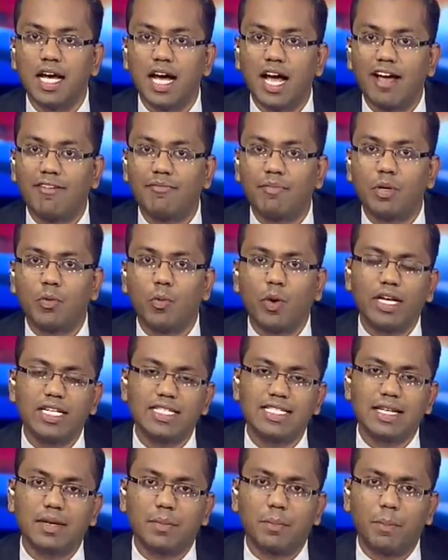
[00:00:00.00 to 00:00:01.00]
have been
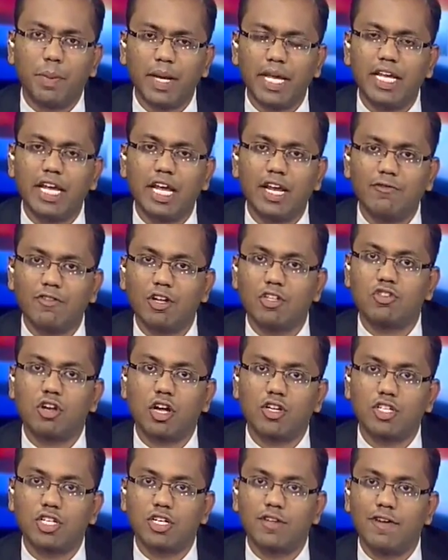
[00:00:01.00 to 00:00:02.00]
witnessing big
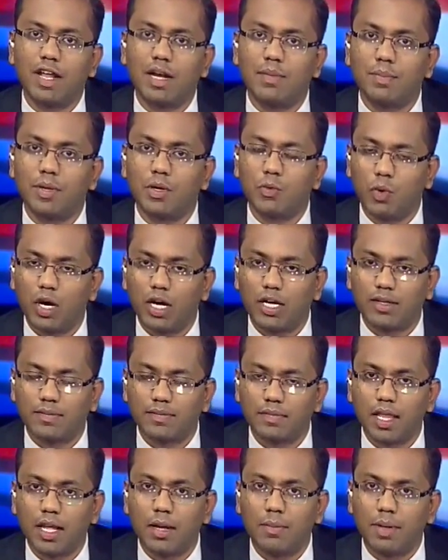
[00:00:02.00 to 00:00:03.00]
infrastructure development
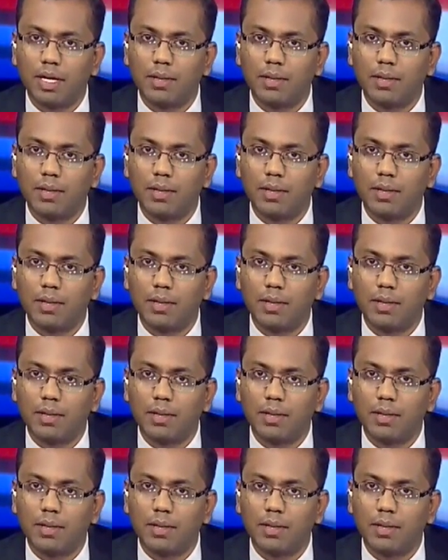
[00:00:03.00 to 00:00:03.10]
work.